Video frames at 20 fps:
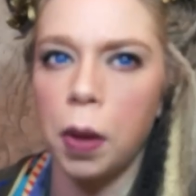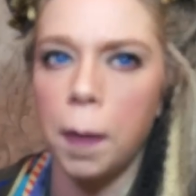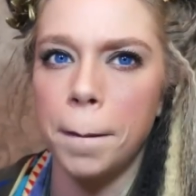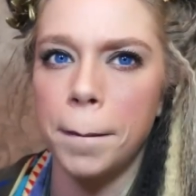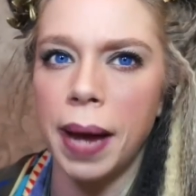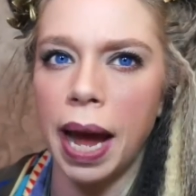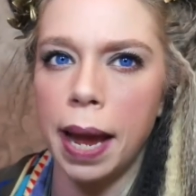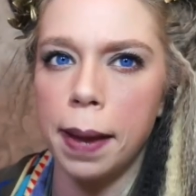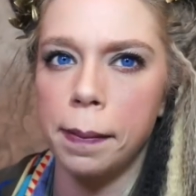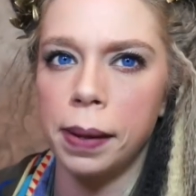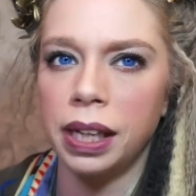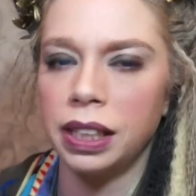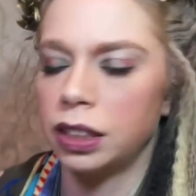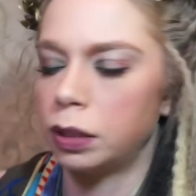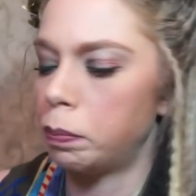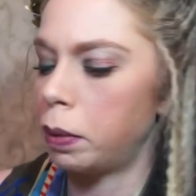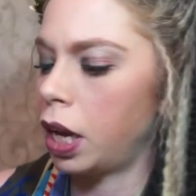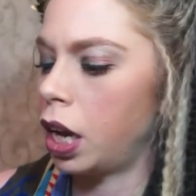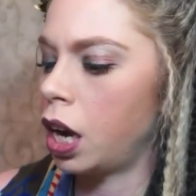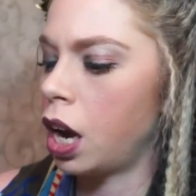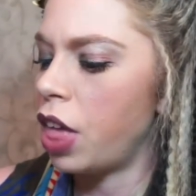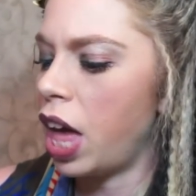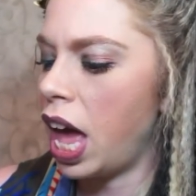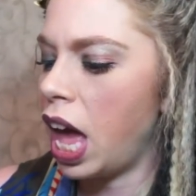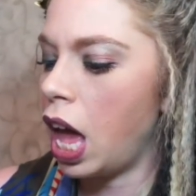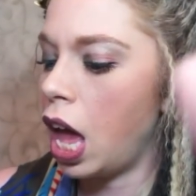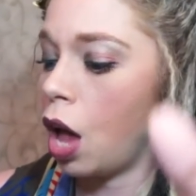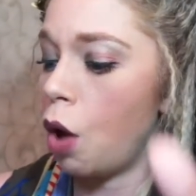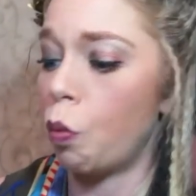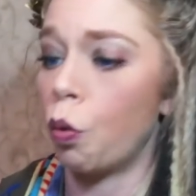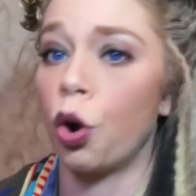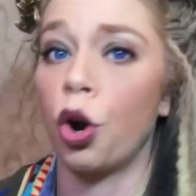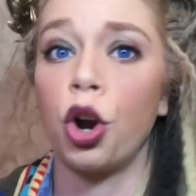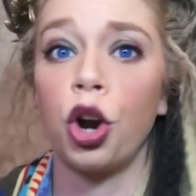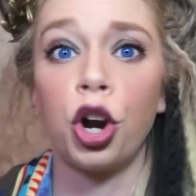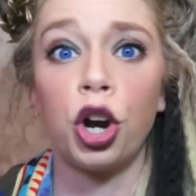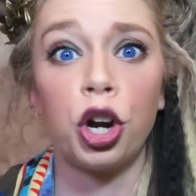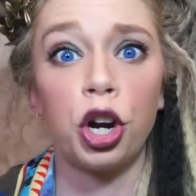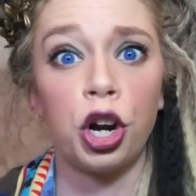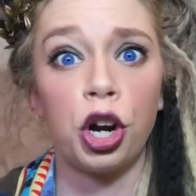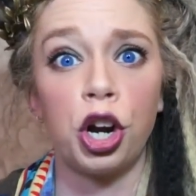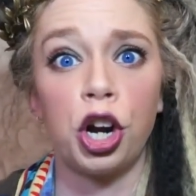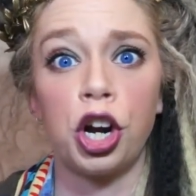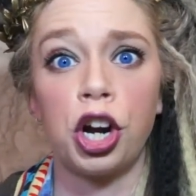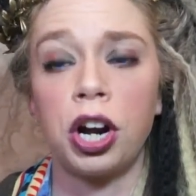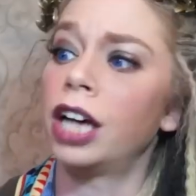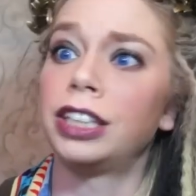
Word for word: little babies, but they were